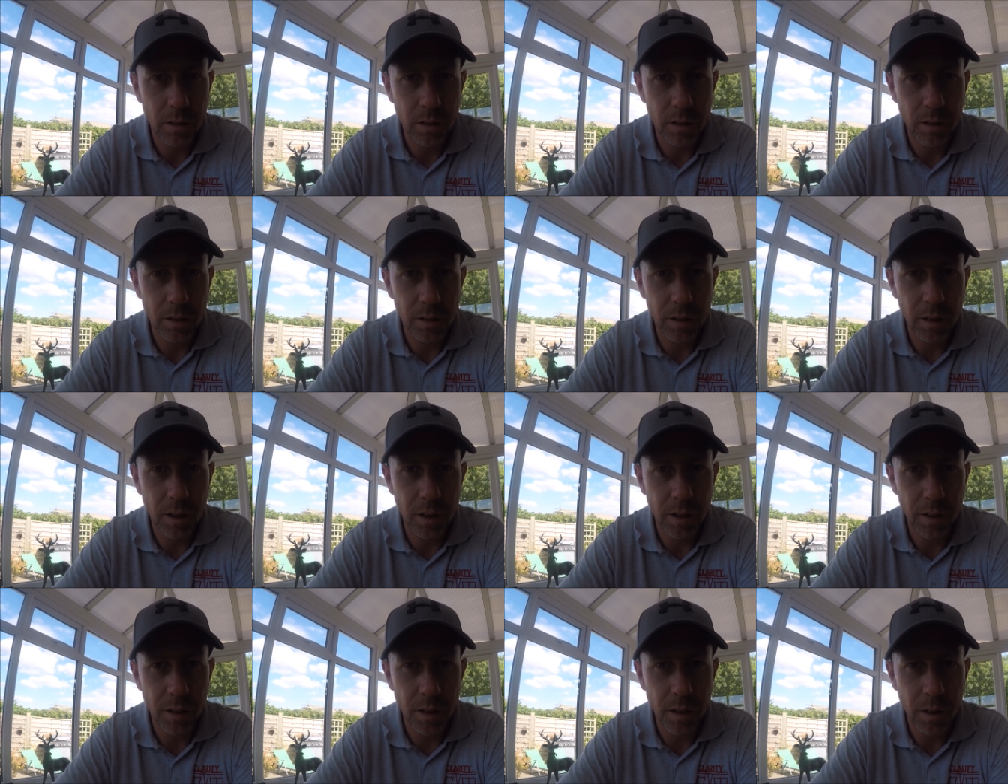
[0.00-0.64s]
and
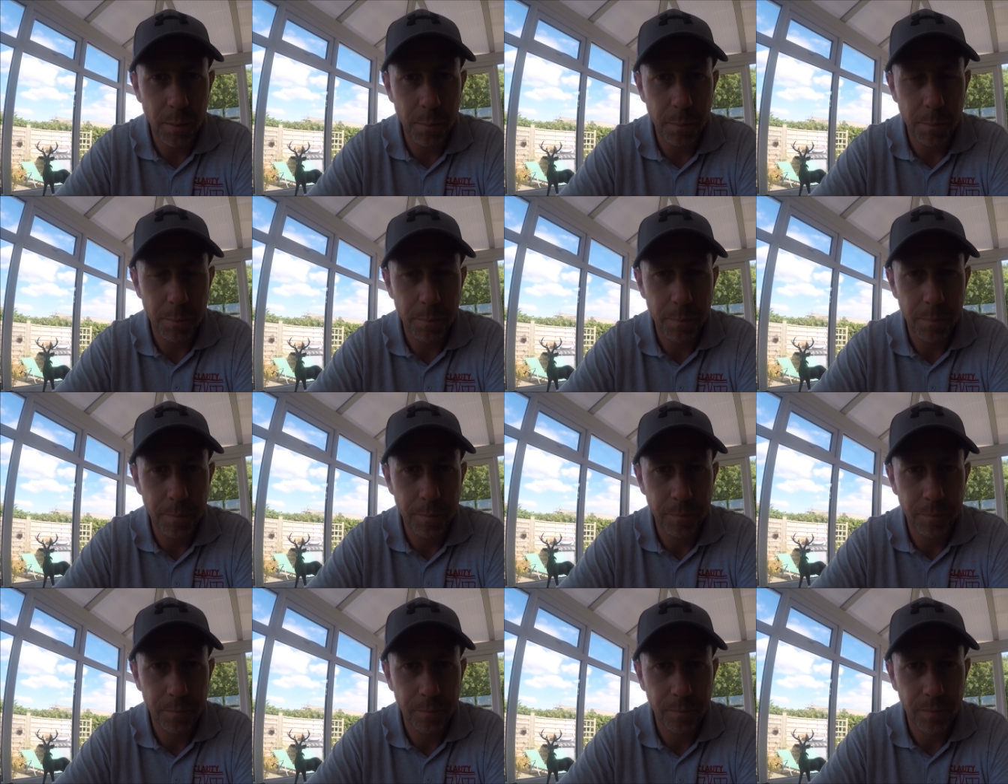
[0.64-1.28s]
then
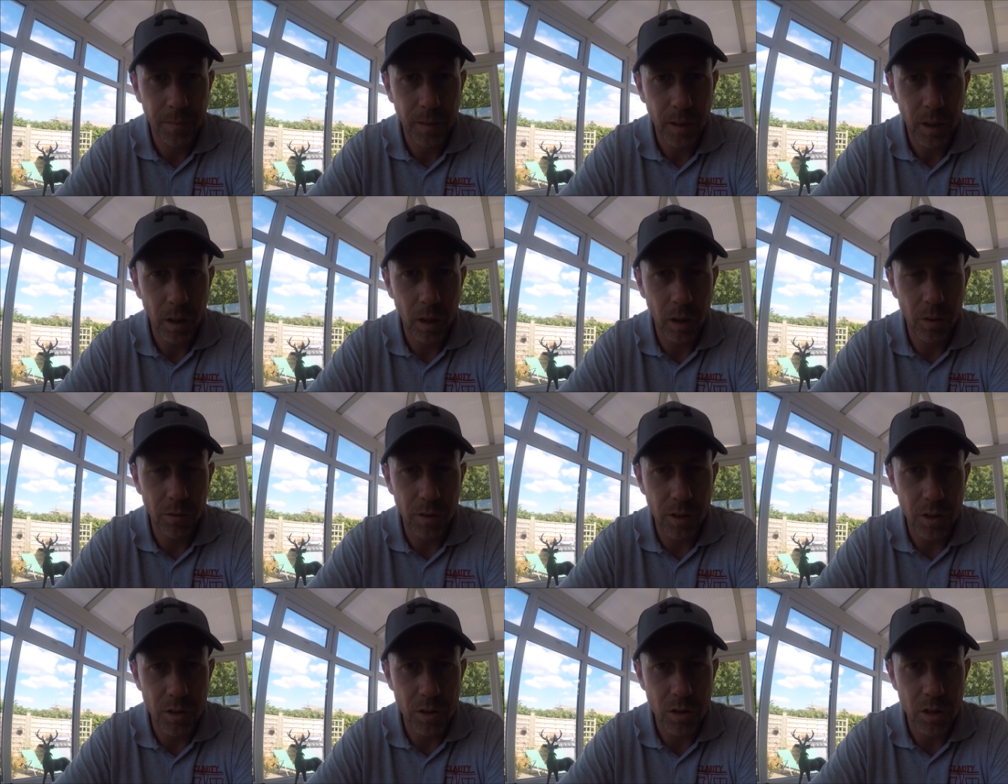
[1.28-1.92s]

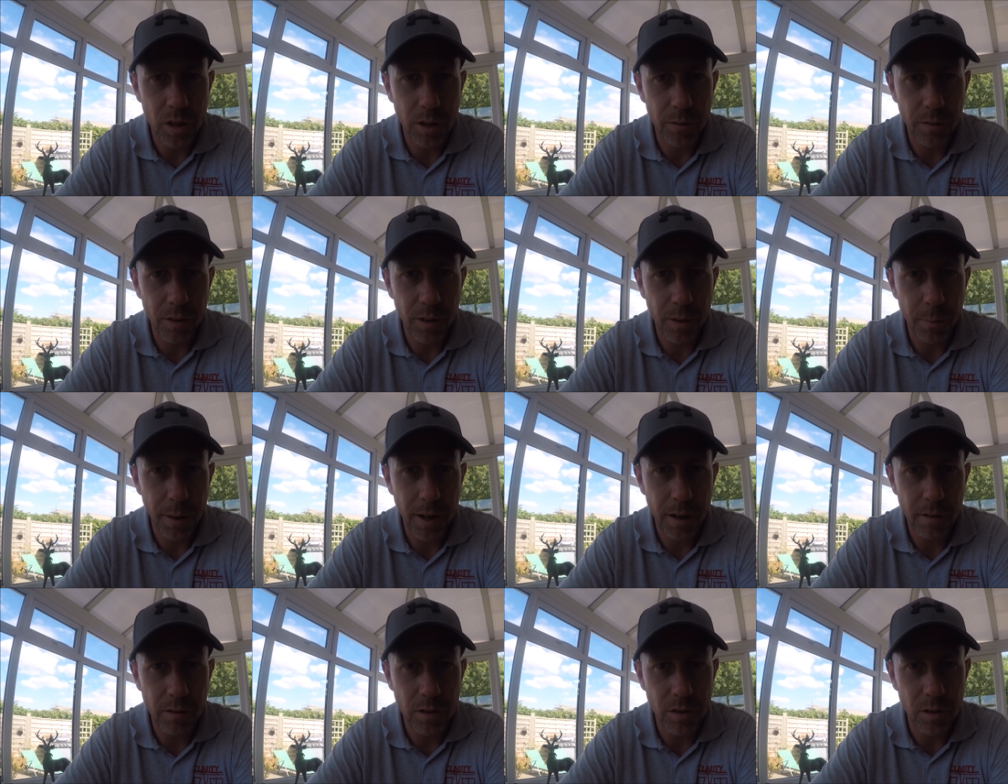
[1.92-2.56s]
hopefully just get rid of
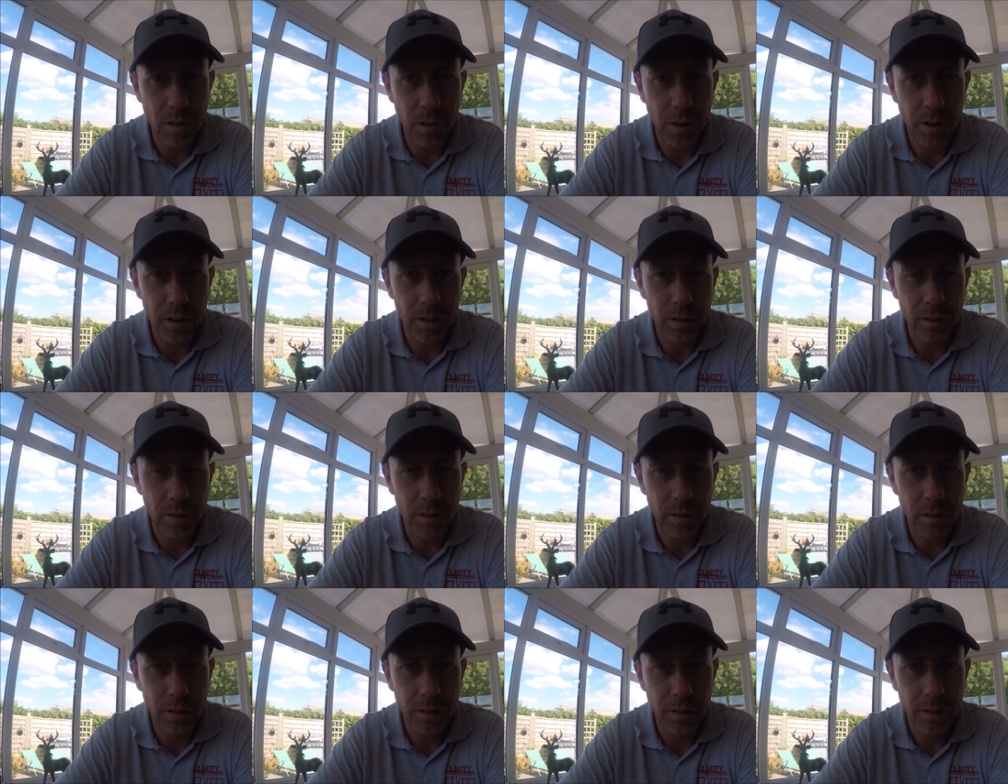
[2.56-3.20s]
the parasites.